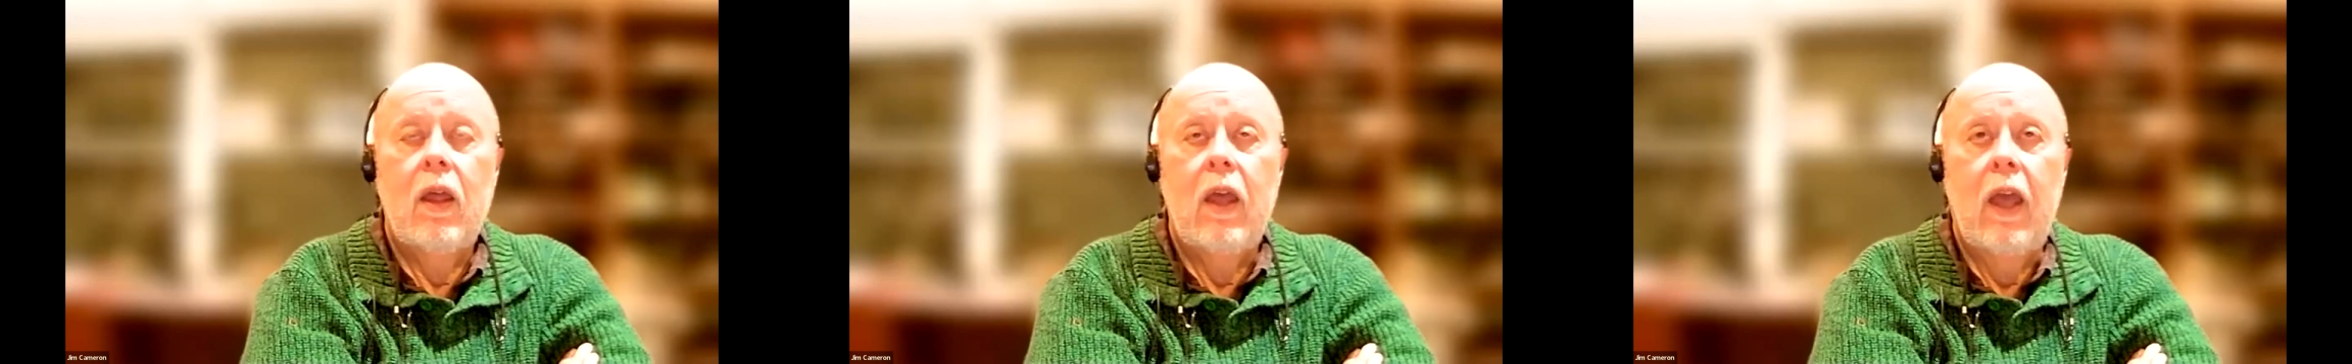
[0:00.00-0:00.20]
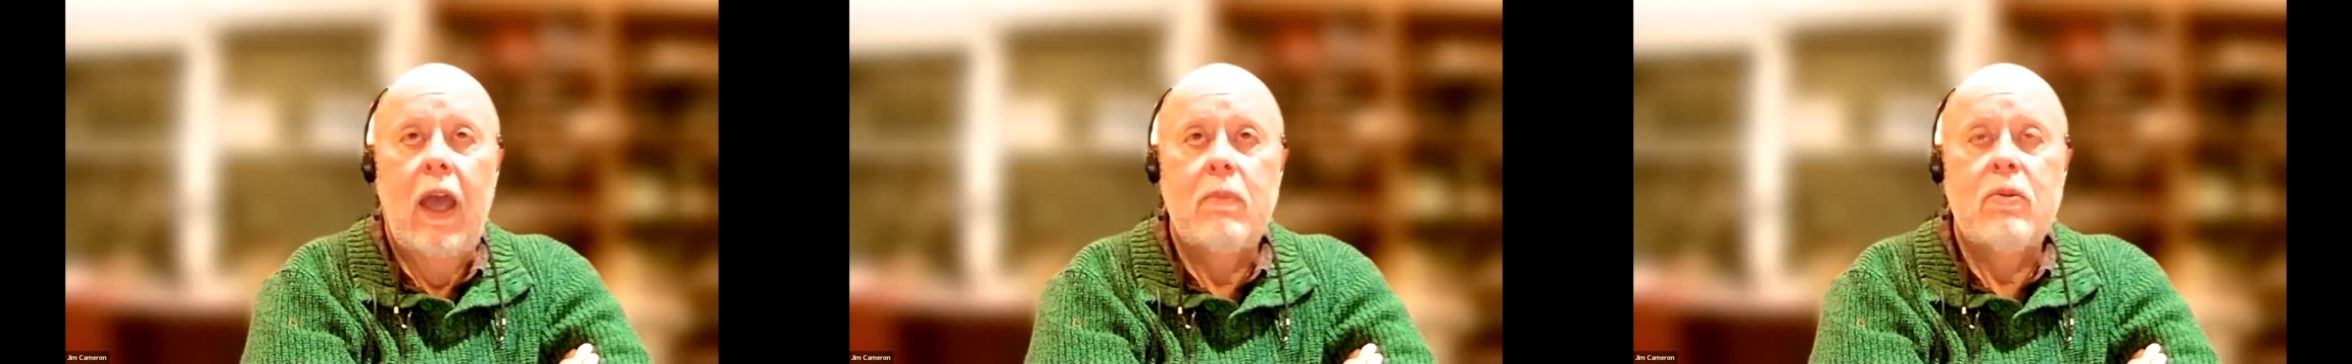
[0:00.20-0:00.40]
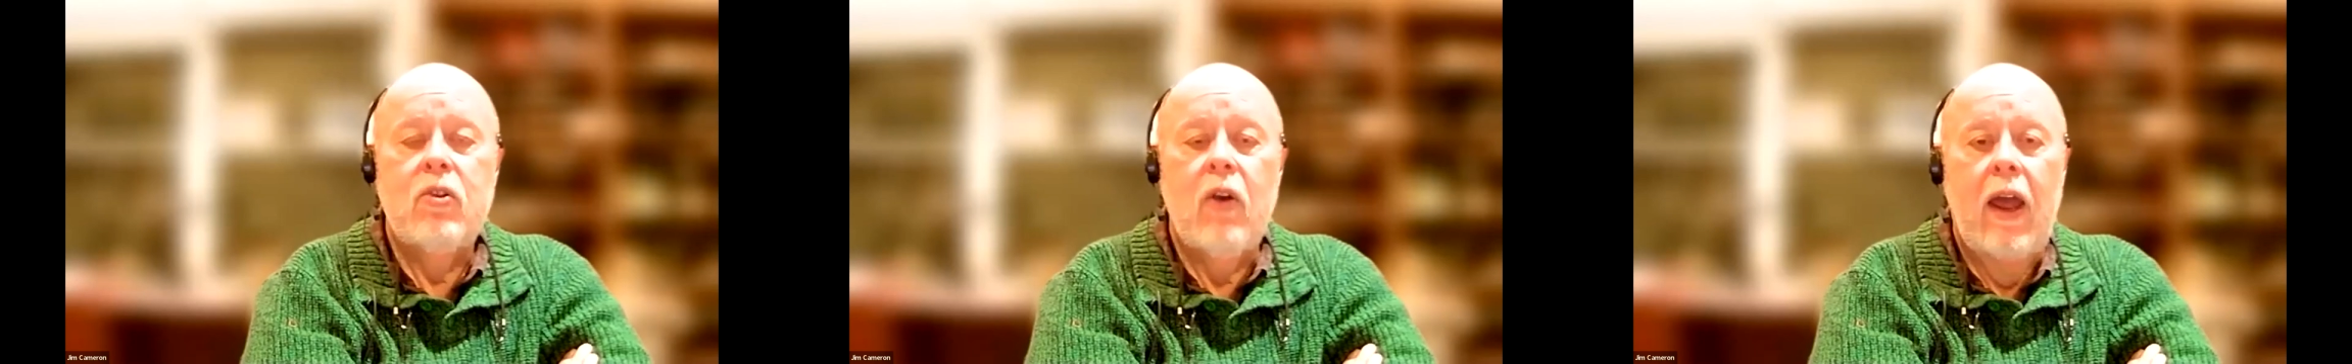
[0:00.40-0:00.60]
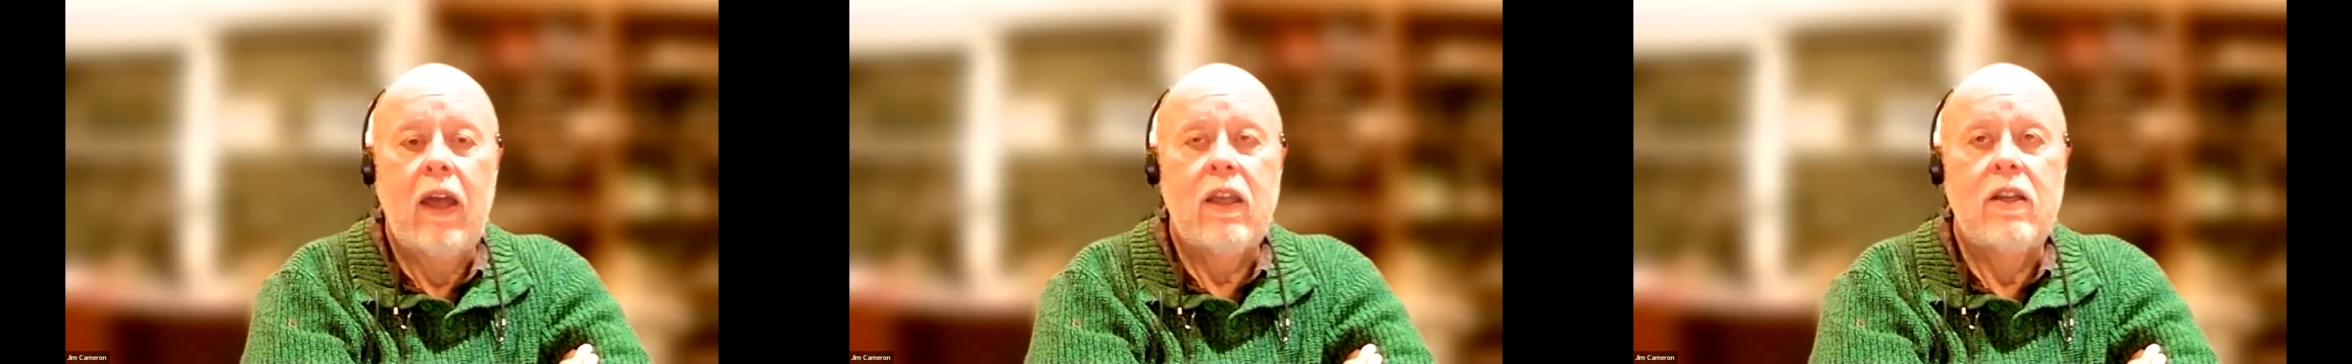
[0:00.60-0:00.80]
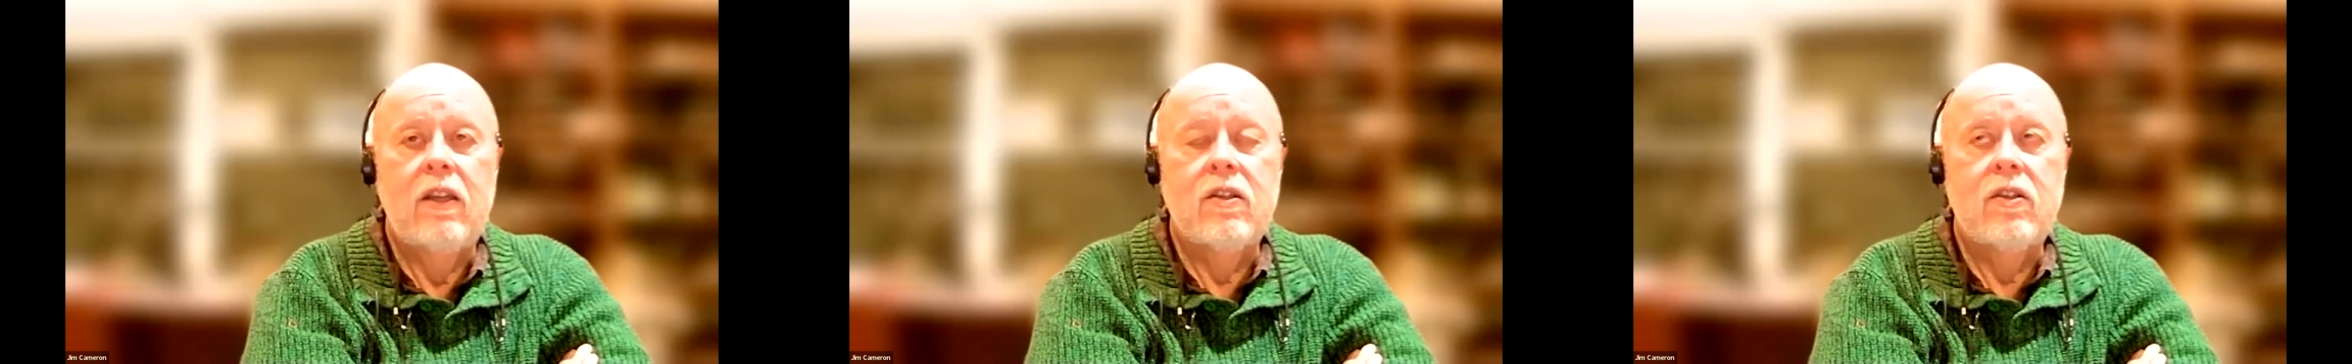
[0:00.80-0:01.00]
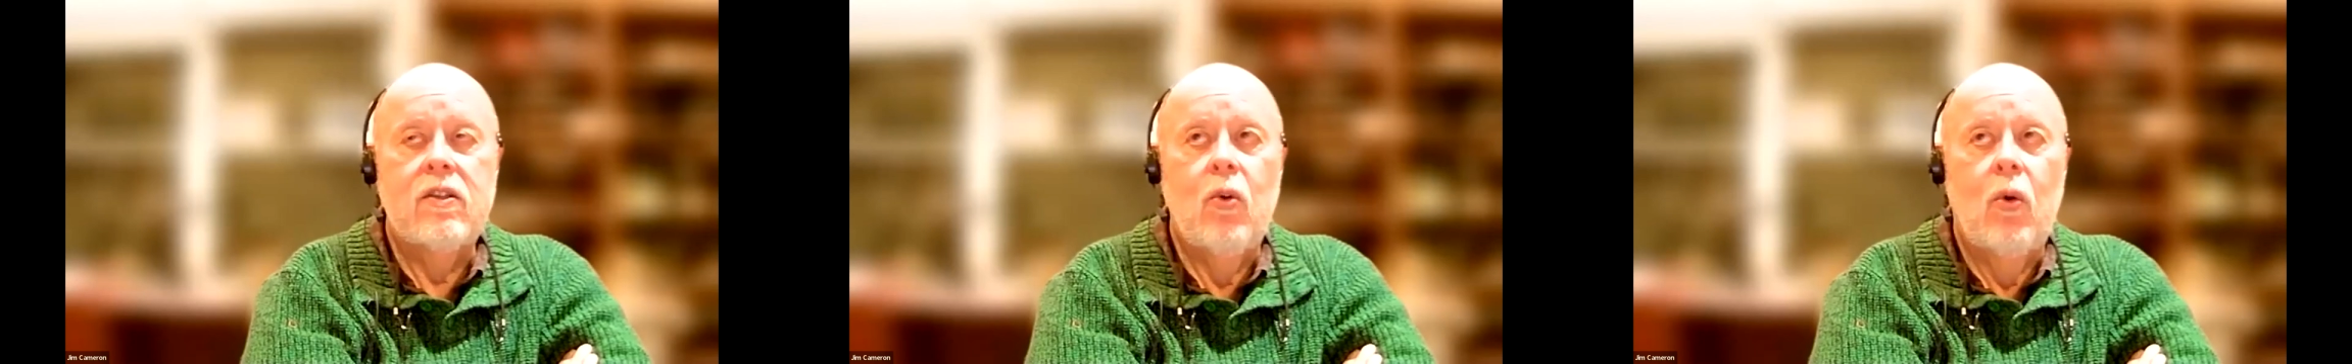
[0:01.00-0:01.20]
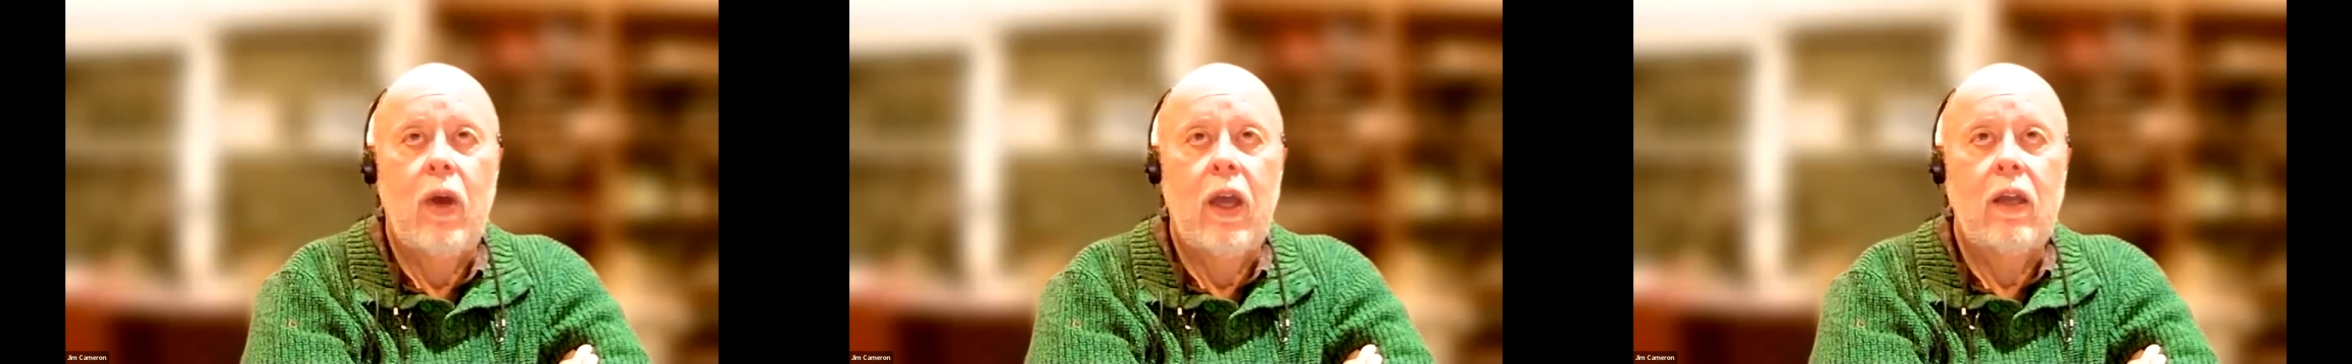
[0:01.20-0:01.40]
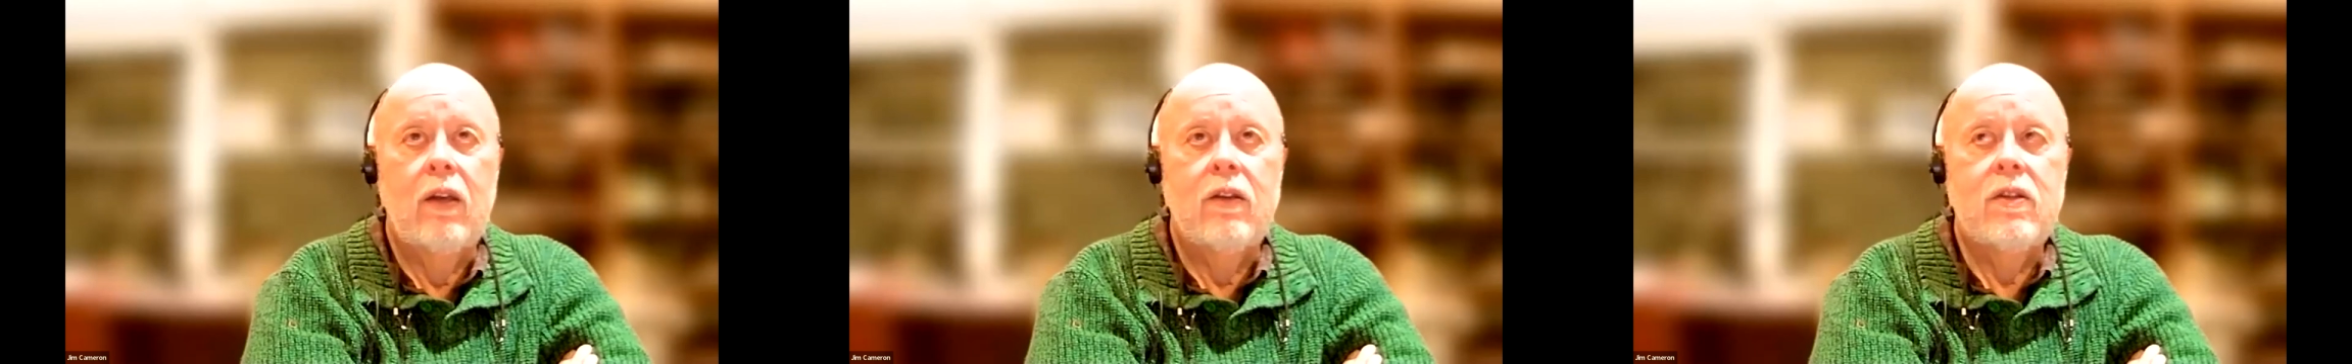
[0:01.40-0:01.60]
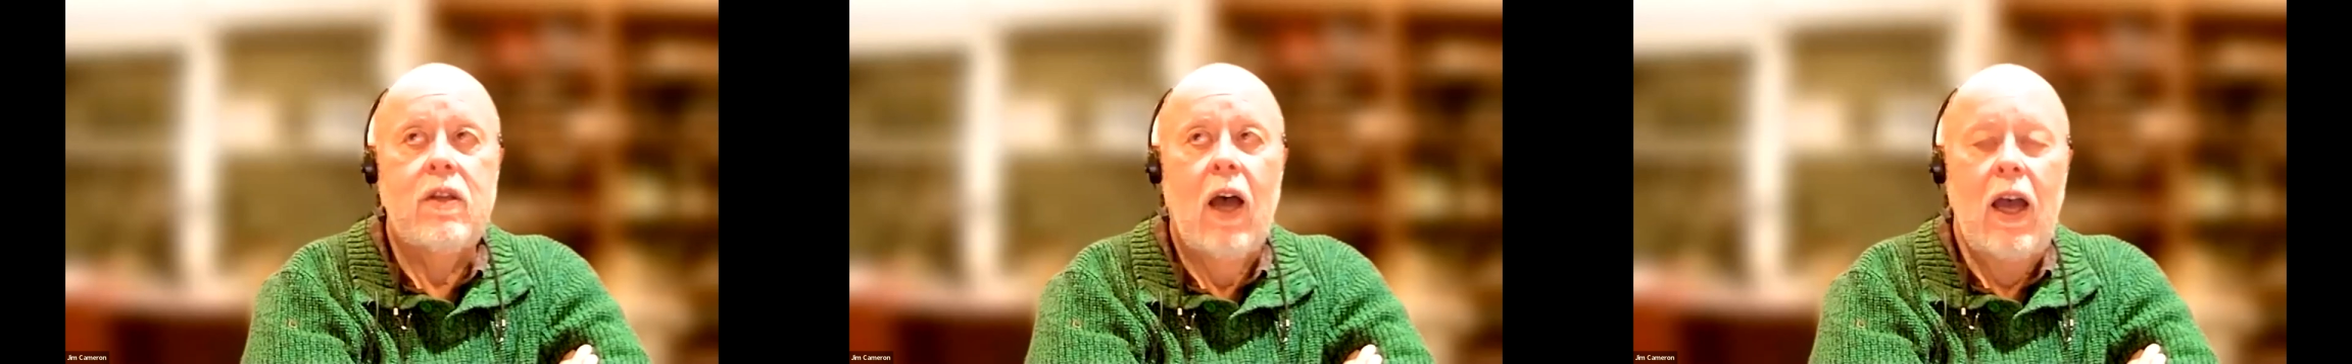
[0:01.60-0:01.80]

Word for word: Amtrak is going.